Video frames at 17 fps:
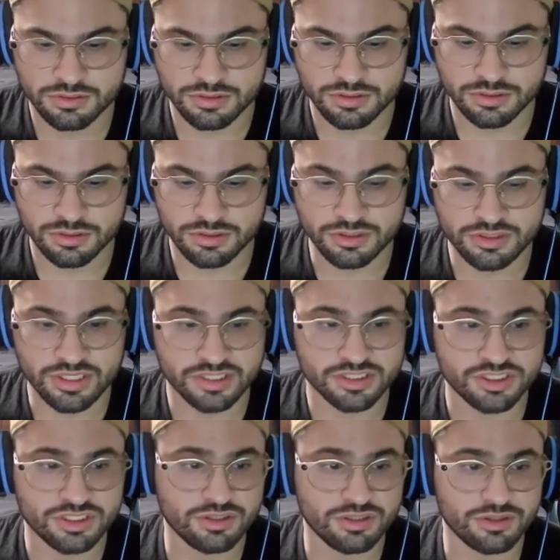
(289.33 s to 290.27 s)
He's
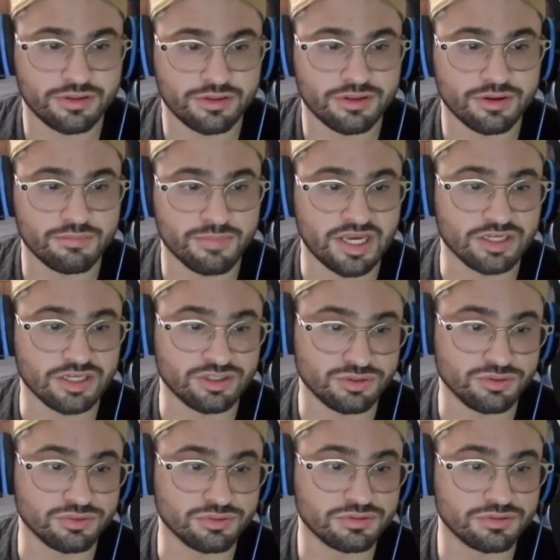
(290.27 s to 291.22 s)
actually the main
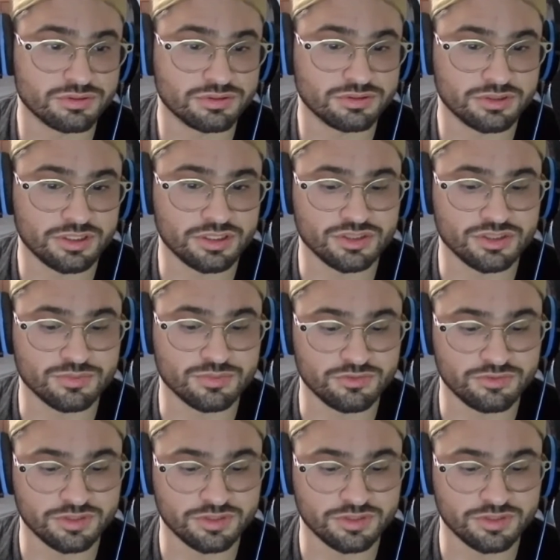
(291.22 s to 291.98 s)
dude in this movie.